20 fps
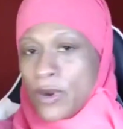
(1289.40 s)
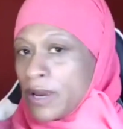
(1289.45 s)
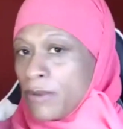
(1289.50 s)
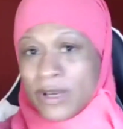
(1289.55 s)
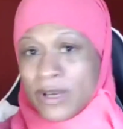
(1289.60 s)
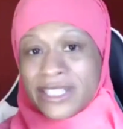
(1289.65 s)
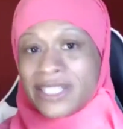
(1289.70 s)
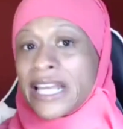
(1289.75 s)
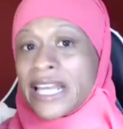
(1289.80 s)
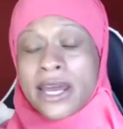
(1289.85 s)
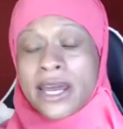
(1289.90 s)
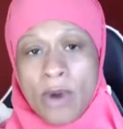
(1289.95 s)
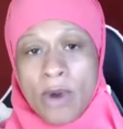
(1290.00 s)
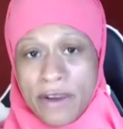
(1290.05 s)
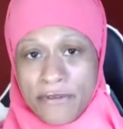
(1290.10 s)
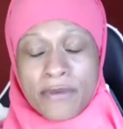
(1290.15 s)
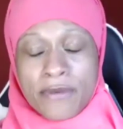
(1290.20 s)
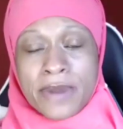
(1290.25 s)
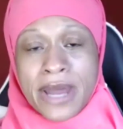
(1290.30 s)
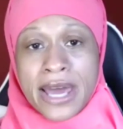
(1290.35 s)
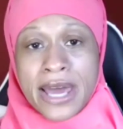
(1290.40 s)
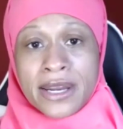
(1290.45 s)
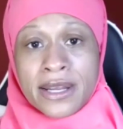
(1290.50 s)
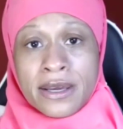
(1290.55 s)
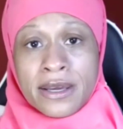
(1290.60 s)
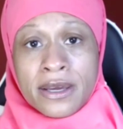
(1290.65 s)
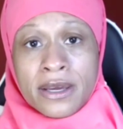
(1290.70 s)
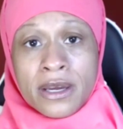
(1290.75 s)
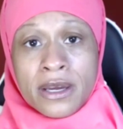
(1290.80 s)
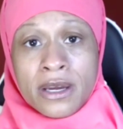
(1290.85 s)
We we stand away from that.
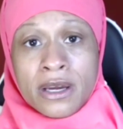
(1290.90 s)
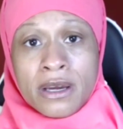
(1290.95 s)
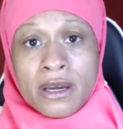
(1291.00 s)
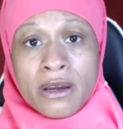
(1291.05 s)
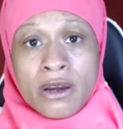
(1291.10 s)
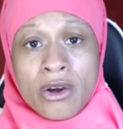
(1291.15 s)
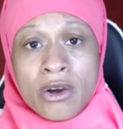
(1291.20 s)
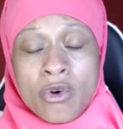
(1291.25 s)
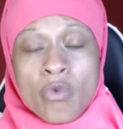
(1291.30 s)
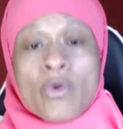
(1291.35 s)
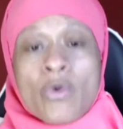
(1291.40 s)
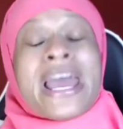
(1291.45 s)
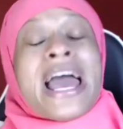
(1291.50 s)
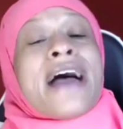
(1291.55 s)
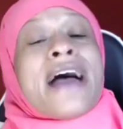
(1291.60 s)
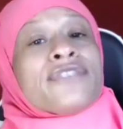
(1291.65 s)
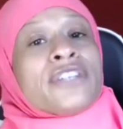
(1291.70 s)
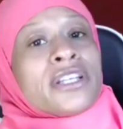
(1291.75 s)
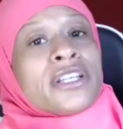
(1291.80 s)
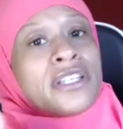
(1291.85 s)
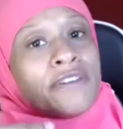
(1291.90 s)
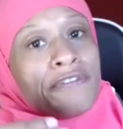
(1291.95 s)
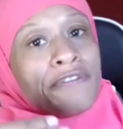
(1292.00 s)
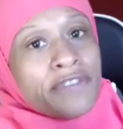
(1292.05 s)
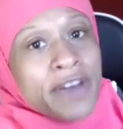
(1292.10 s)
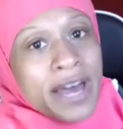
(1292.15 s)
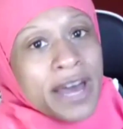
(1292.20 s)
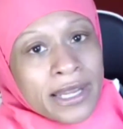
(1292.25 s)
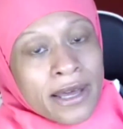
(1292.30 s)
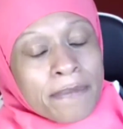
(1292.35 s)
We have to
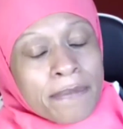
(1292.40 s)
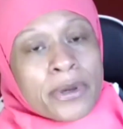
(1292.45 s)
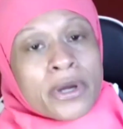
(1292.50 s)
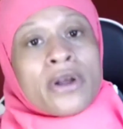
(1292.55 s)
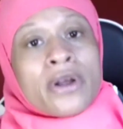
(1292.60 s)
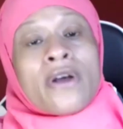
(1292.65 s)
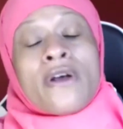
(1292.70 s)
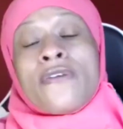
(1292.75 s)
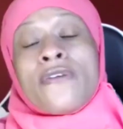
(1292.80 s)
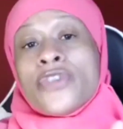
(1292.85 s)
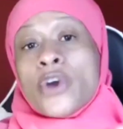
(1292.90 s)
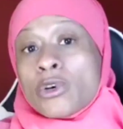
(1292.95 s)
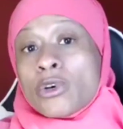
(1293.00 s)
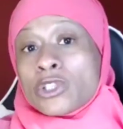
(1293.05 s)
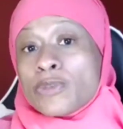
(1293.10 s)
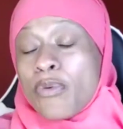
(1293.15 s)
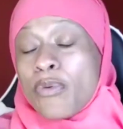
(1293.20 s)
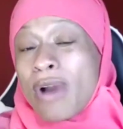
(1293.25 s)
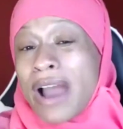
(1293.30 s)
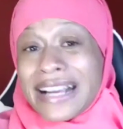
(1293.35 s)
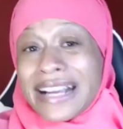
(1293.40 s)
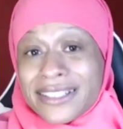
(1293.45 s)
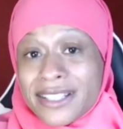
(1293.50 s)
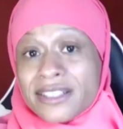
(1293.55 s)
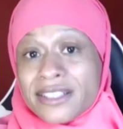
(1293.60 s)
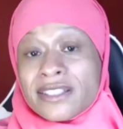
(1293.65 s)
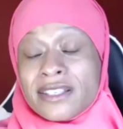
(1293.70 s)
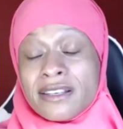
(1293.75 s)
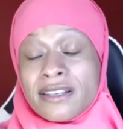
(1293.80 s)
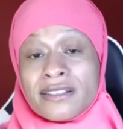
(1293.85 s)
develop those
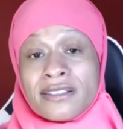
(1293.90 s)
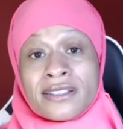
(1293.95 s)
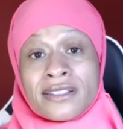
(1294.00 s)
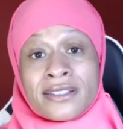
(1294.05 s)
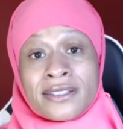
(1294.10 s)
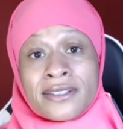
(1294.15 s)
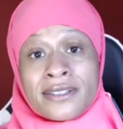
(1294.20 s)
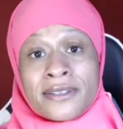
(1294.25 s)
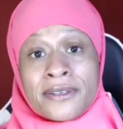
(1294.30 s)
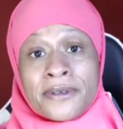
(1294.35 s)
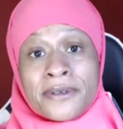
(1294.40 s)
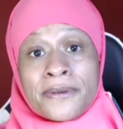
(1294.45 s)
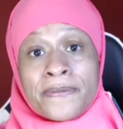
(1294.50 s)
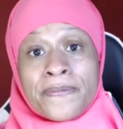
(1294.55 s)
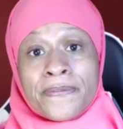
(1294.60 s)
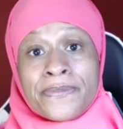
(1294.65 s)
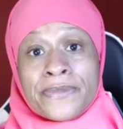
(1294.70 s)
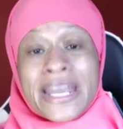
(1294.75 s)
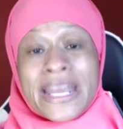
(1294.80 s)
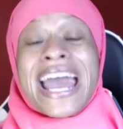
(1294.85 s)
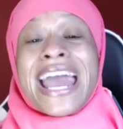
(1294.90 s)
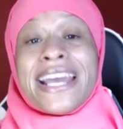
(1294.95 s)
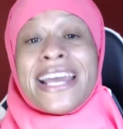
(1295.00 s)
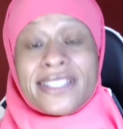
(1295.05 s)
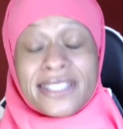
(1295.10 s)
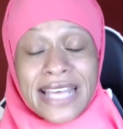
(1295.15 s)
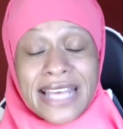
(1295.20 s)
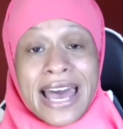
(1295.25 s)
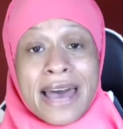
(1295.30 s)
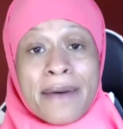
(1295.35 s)
practices
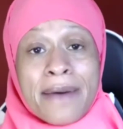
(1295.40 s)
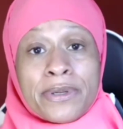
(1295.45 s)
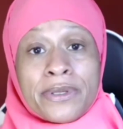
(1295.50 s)
ASAP.